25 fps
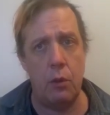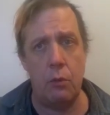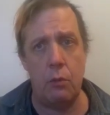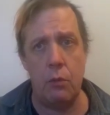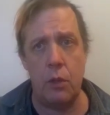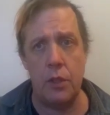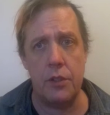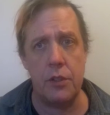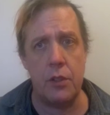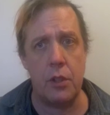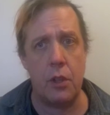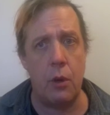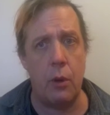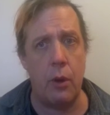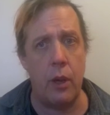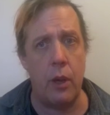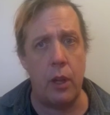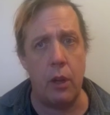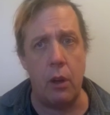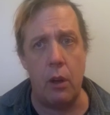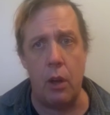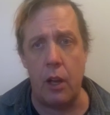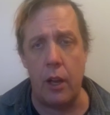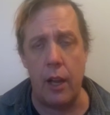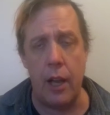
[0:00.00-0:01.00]
what's
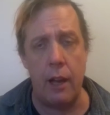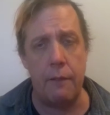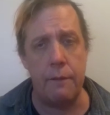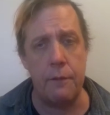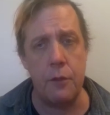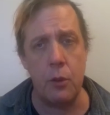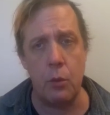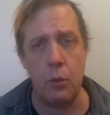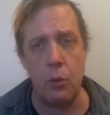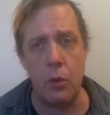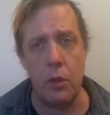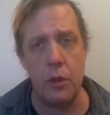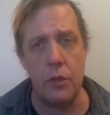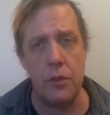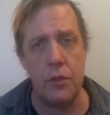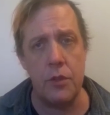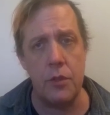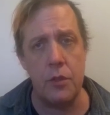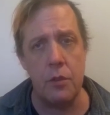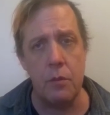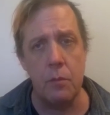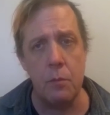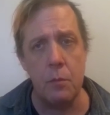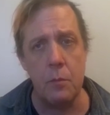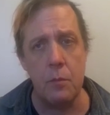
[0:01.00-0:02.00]
going on
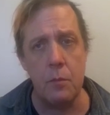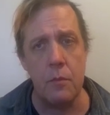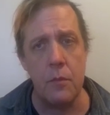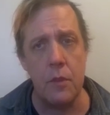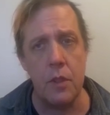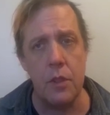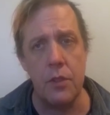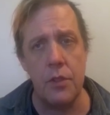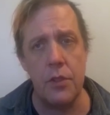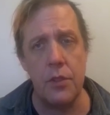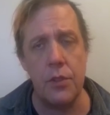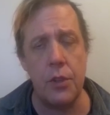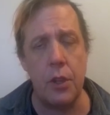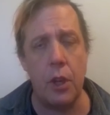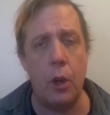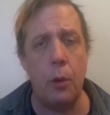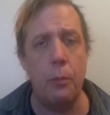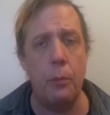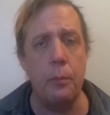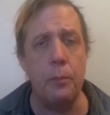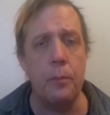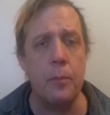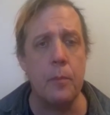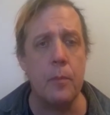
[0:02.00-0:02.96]
afterwards. So,